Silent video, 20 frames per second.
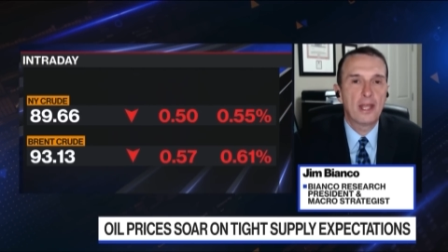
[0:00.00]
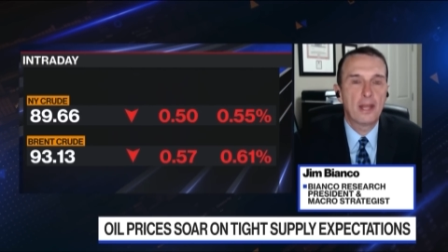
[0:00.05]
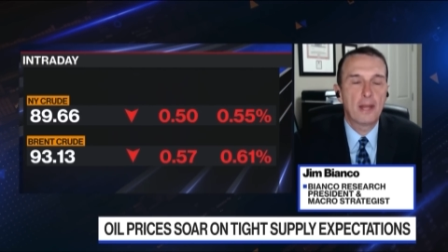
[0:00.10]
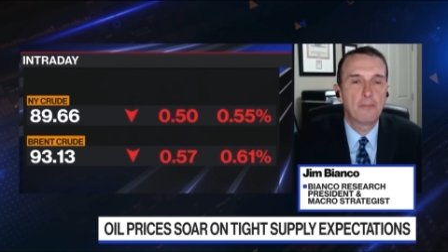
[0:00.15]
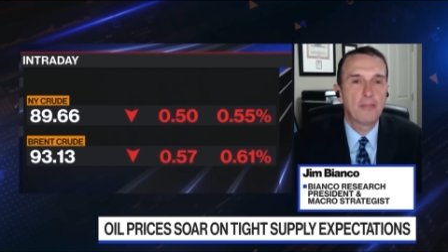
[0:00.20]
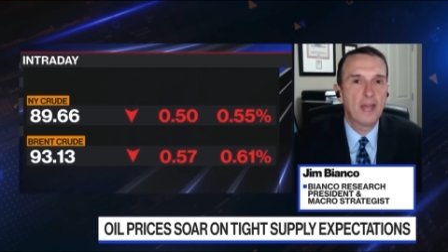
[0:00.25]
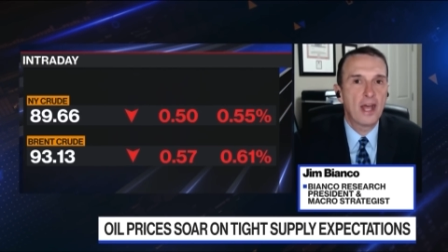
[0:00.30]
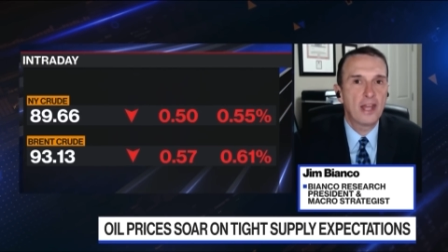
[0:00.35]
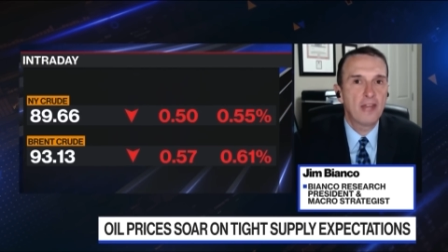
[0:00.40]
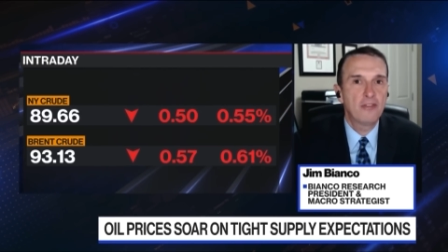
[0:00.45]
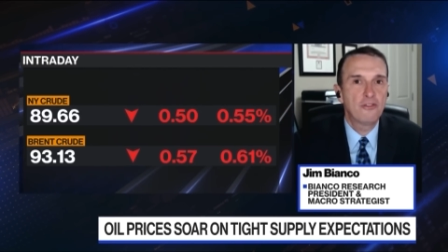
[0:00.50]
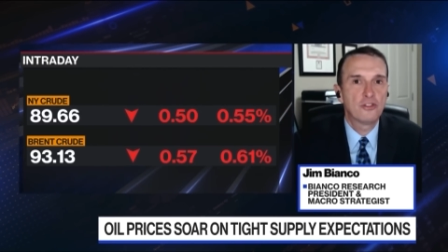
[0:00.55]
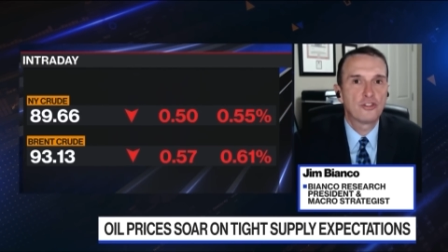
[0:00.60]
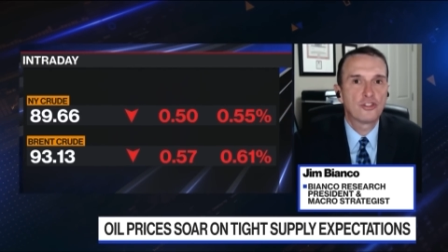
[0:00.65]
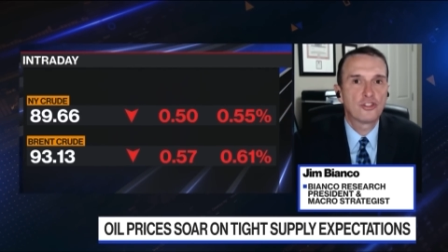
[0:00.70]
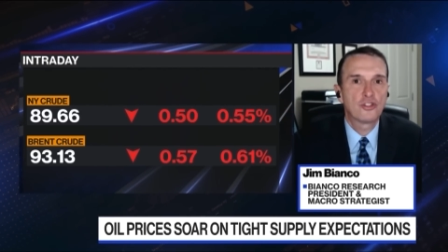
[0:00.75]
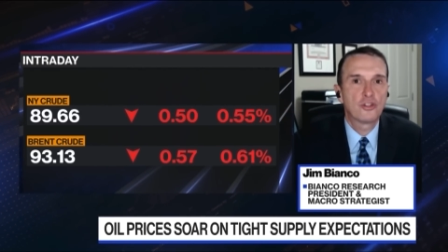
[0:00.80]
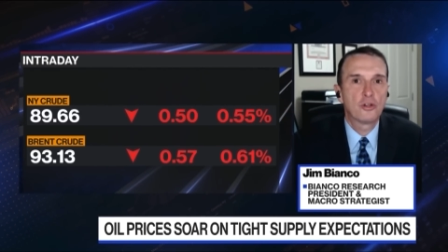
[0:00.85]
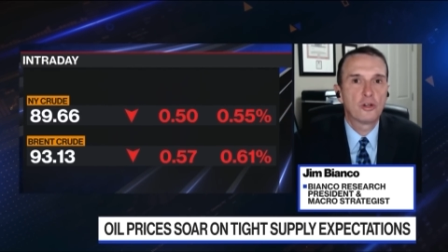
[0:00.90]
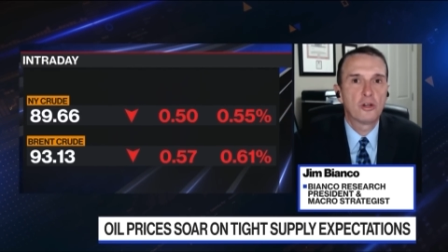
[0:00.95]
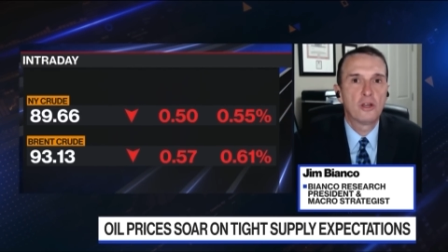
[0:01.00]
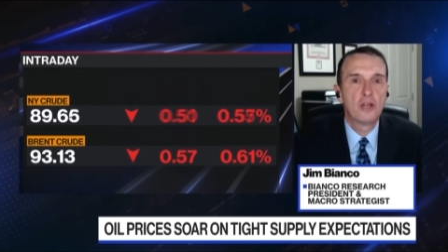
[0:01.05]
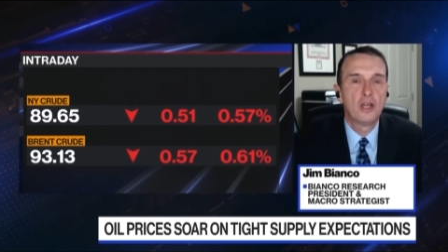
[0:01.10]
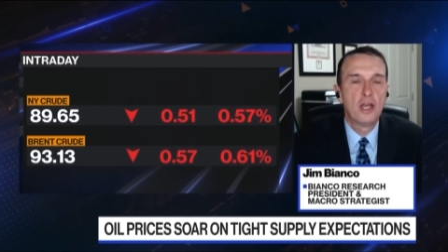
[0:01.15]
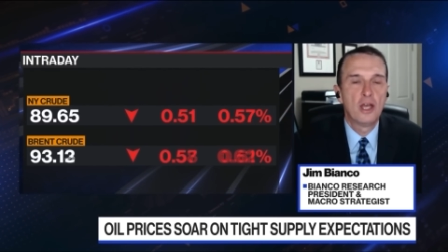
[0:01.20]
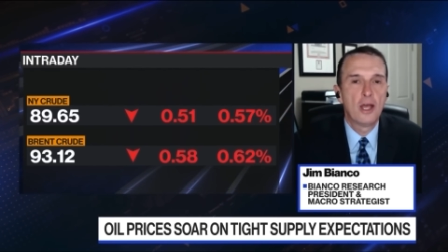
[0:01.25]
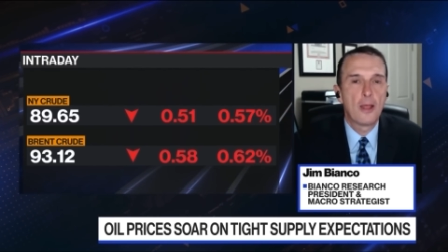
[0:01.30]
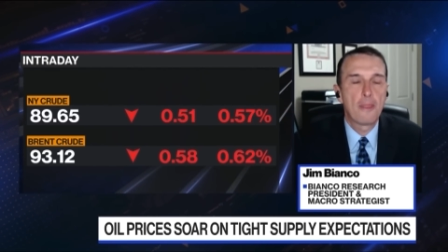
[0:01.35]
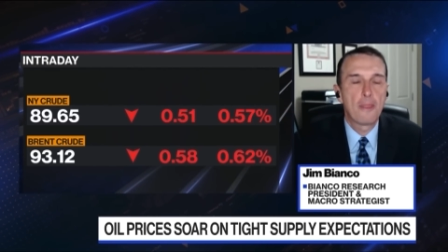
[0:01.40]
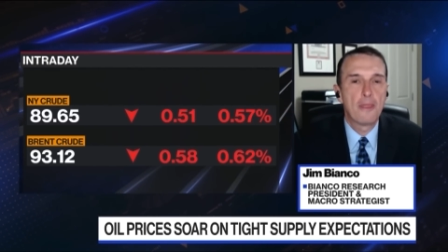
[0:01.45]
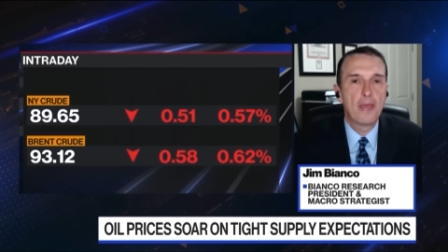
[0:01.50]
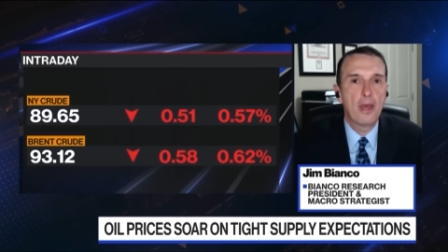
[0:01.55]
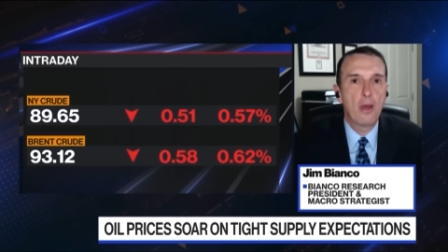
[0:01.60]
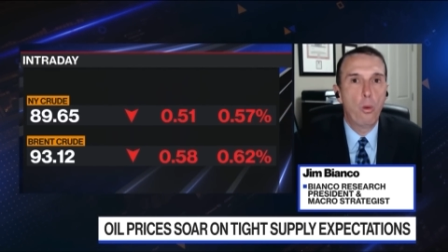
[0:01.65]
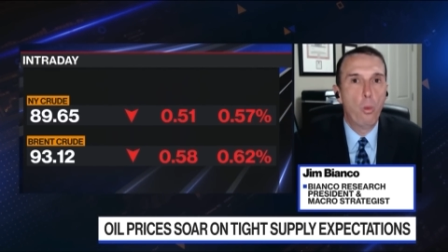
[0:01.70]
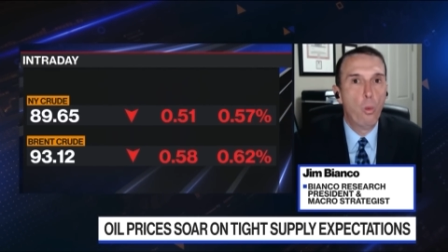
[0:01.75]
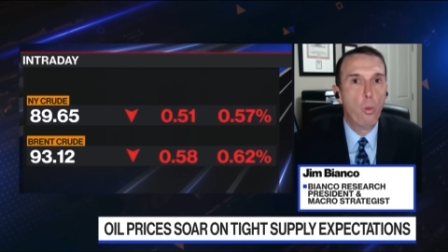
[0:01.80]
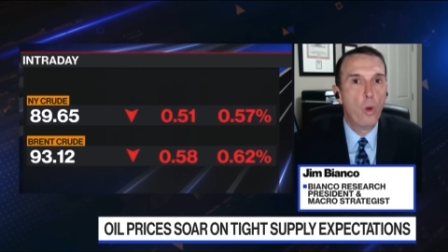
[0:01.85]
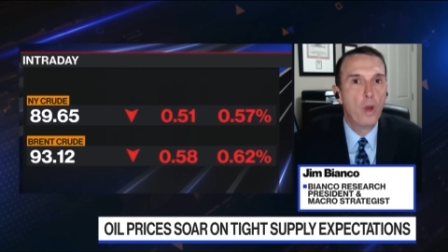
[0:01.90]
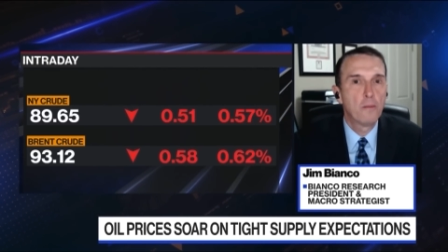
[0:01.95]
and I'm not even sure
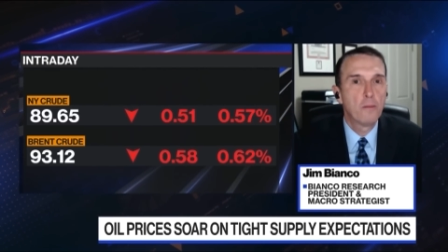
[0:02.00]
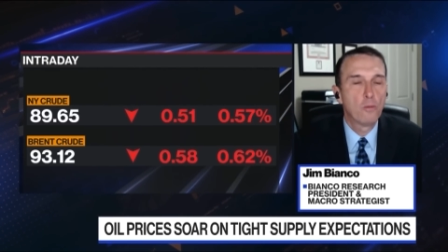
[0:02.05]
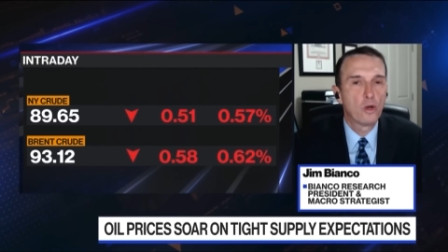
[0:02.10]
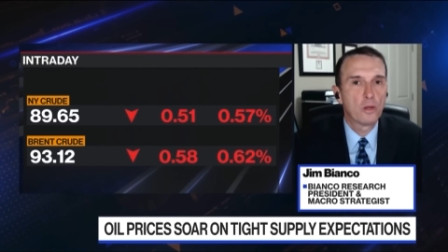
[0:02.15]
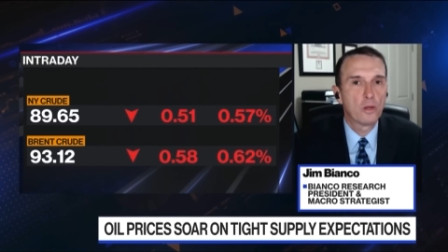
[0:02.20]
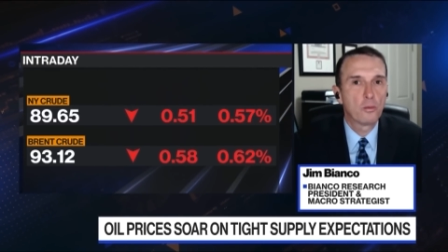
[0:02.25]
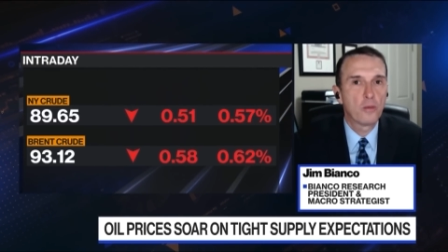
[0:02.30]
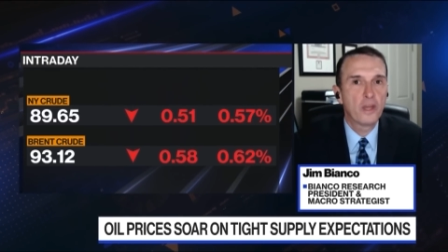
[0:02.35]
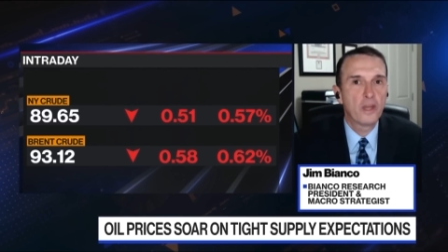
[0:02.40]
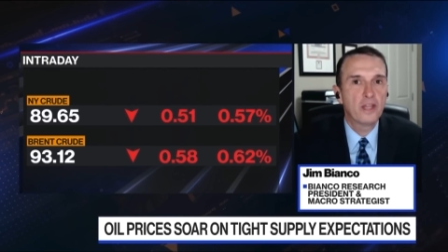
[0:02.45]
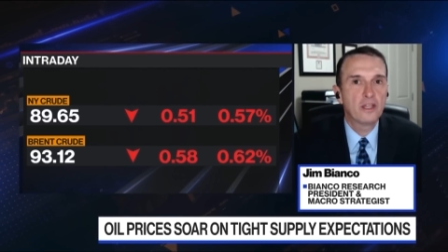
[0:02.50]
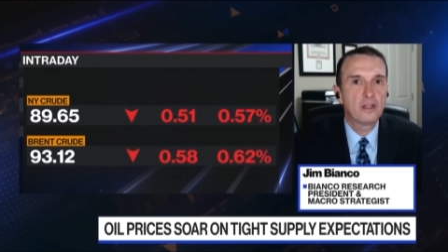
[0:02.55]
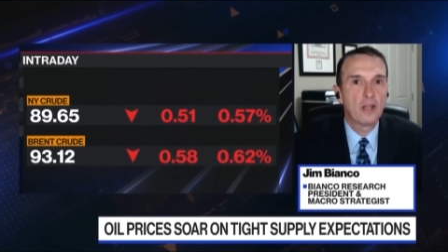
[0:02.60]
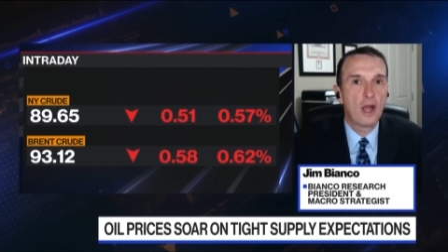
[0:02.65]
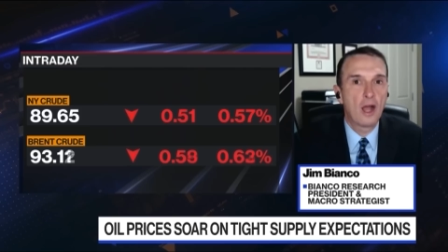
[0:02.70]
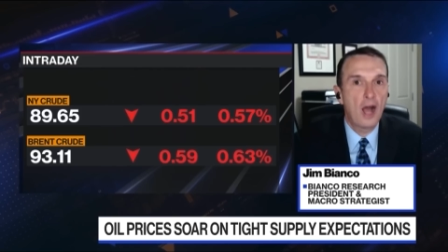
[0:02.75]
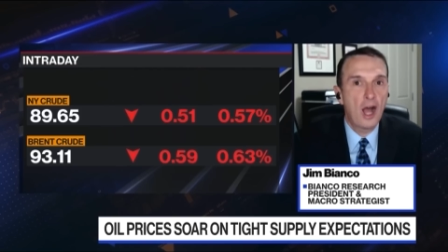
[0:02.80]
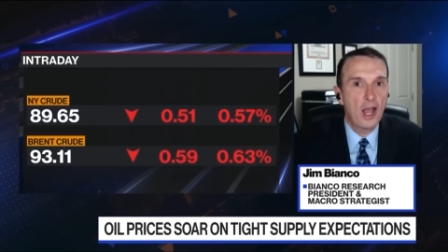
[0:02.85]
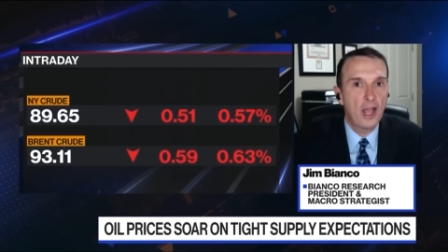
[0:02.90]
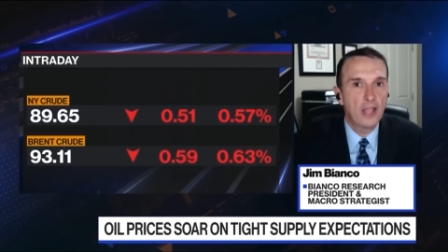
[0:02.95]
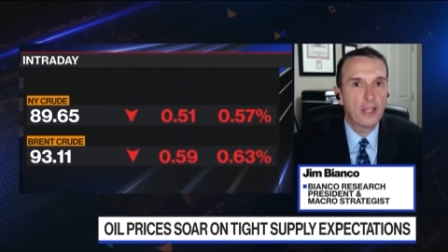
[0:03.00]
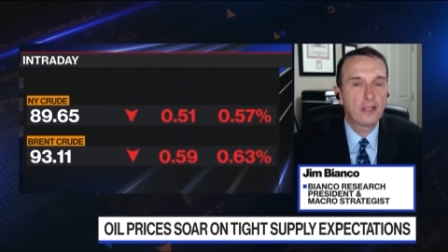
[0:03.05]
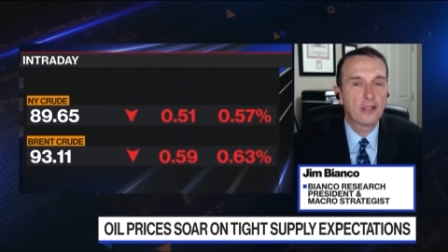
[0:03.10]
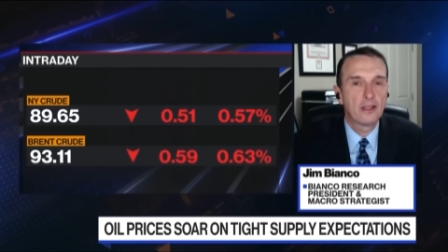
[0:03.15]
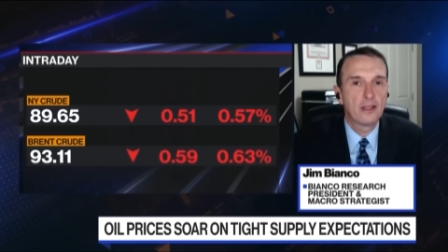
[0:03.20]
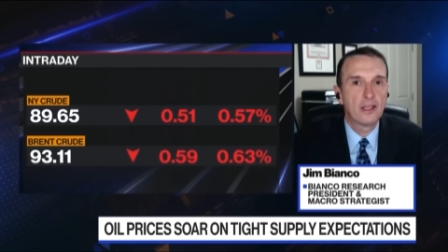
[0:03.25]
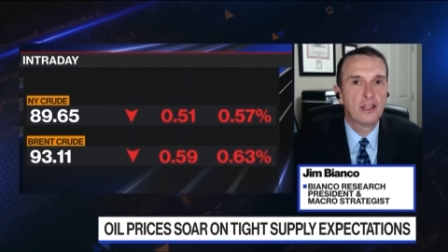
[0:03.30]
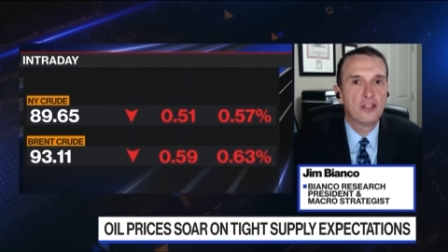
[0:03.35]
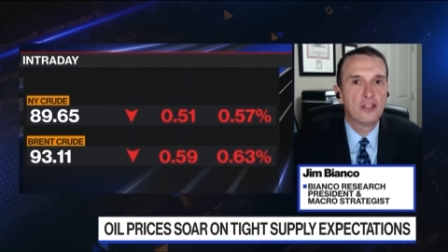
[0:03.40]
that one more rate hike